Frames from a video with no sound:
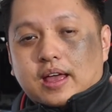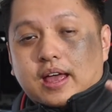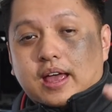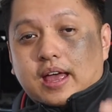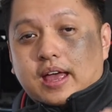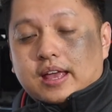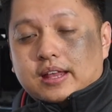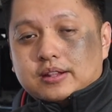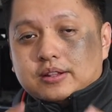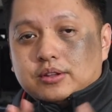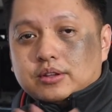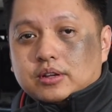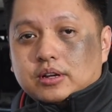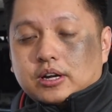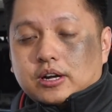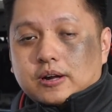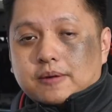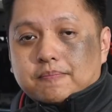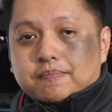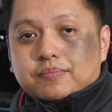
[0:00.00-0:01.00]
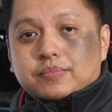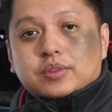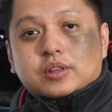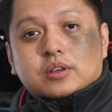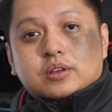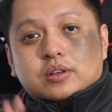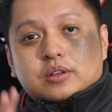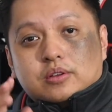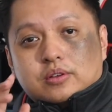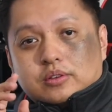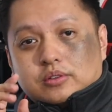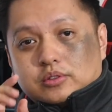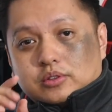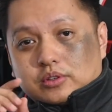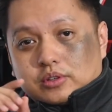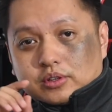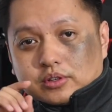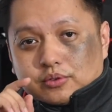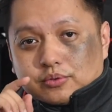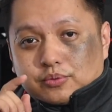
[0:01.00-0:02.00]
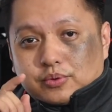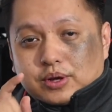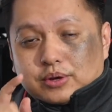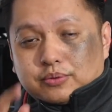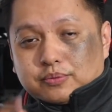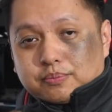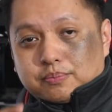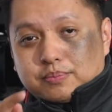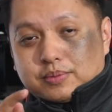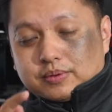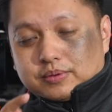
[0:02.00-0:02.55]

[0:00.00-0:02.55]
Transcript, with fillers: And well,